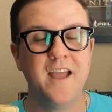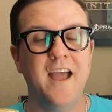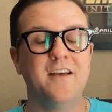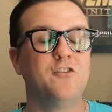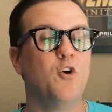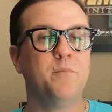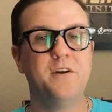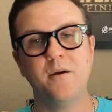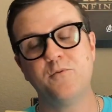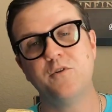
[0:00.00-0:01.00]
has opened
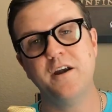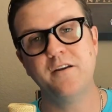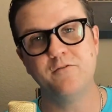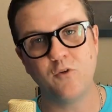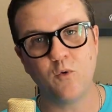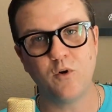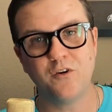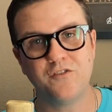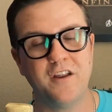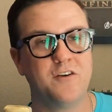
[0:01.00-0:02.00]
up creative
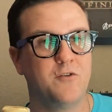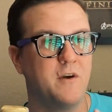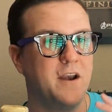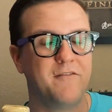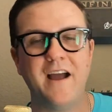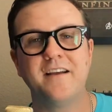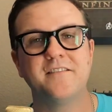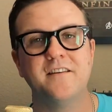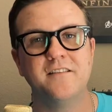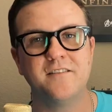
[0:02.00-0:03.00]
doors and creative
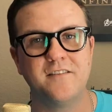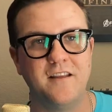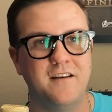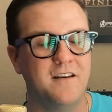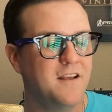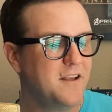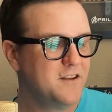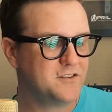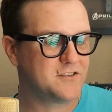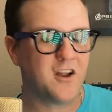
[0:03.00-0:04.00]
accidents and
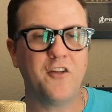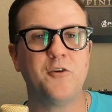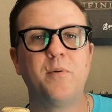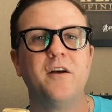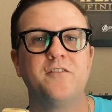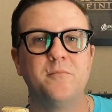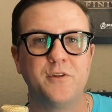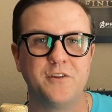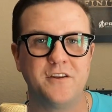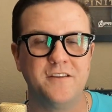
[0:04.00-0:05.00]
just other
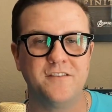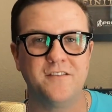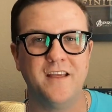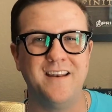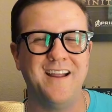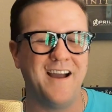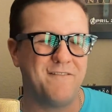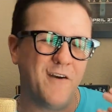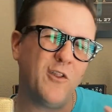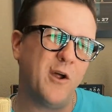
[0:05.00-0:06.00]
possibilities that I
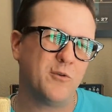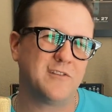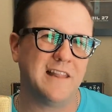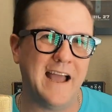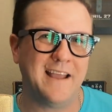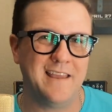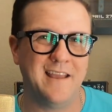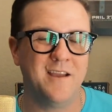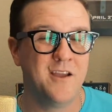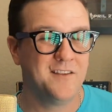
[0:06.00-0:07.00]
felt I was
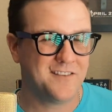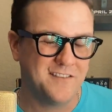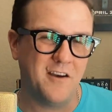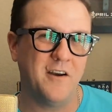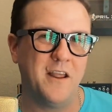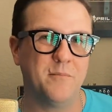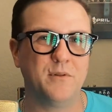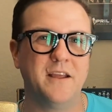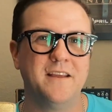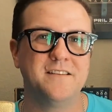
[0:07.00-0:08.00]
lacking staring at a
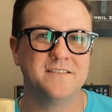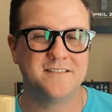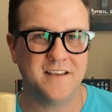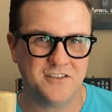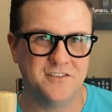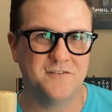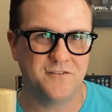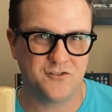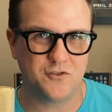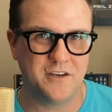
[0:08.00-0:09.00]
blank session
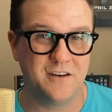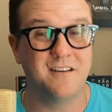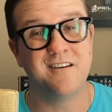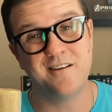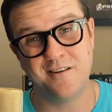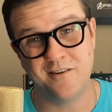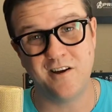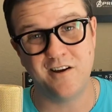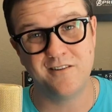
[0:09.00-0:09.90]
screen on a DAW.